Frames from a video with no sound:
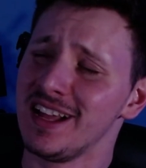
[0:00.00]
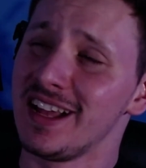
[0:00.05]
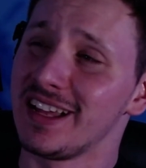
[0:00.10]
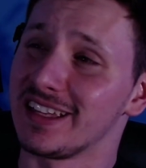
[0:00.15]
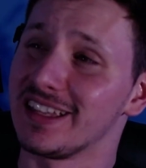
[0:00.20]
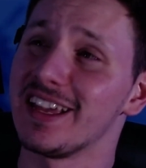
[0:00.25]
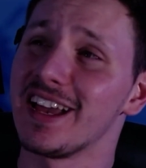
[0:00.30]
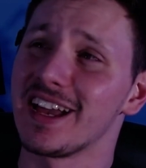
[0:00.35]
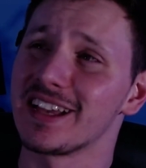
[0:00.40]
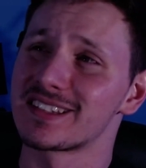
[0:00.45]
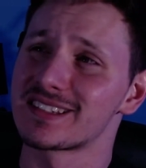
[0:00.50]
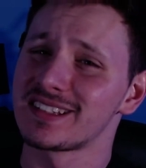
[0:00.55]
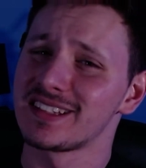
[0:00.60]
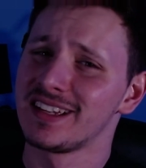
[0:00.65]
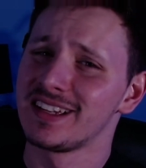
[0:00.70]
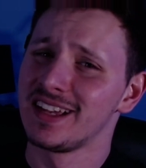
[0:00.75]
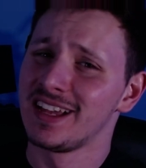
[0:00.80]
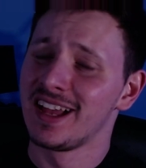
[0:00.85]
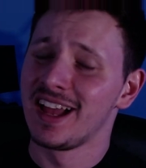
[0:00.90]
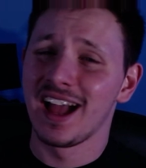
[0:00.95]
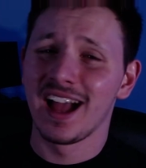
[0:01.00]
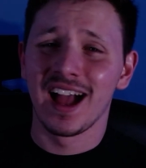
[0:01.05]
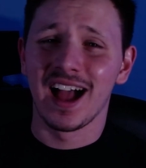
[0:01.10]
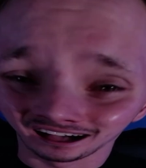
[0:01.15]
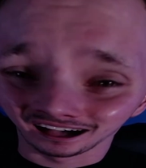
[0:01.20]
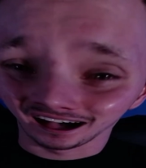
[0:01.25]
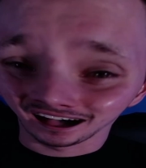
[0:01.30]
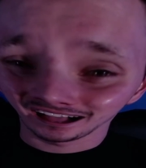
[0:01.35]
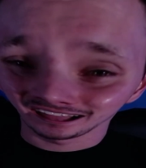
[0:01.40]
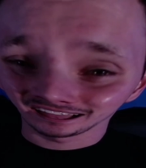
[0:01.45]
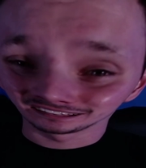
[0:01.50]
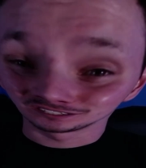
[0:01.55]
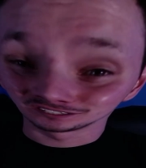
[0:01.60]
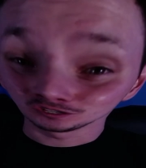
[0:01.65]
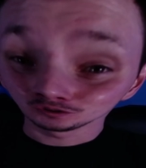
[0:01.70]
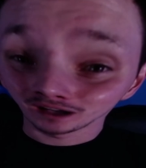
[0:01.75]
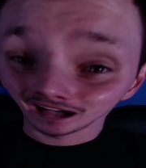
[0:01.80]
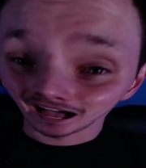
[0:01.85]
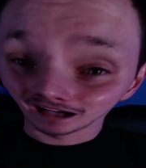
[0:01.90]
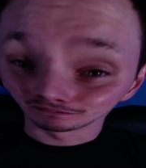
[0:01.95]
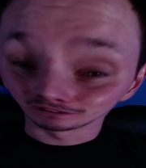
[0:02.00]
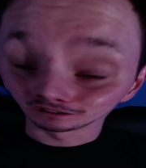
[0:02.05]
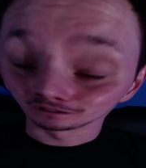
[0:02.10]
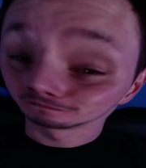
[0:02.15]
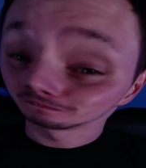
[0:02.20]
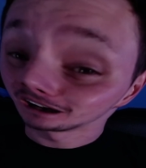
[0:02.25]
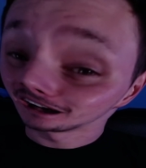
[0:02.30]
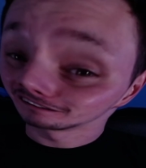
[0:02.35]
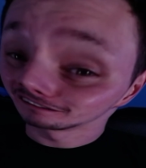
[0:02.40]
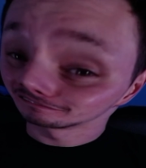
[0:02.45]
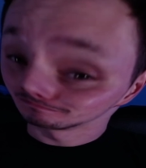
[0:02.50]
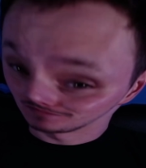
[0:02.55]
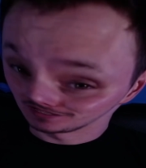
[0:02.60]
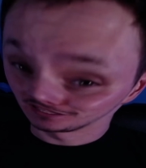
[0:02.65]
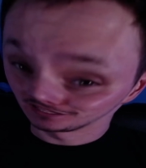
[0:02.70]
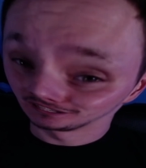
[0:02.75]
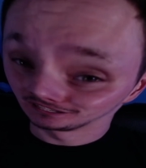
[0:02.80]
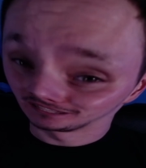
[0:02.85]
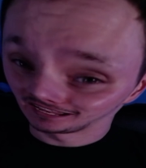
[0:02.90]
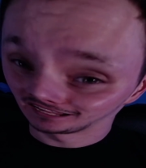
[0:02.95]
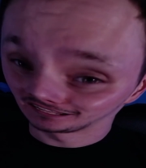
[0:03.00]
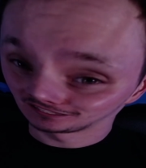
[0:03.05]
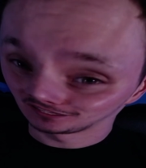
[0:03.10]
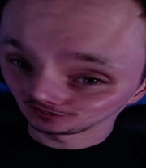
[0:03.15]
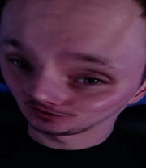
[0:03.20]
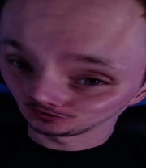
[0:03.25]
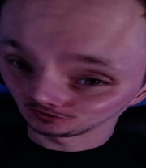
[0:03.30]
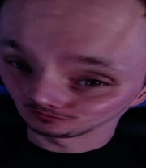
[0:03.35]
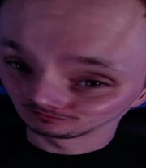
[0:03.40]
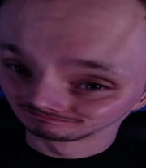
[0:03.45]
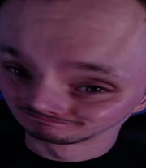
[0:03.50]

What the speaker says: Yes, I do have a 5 million IQ.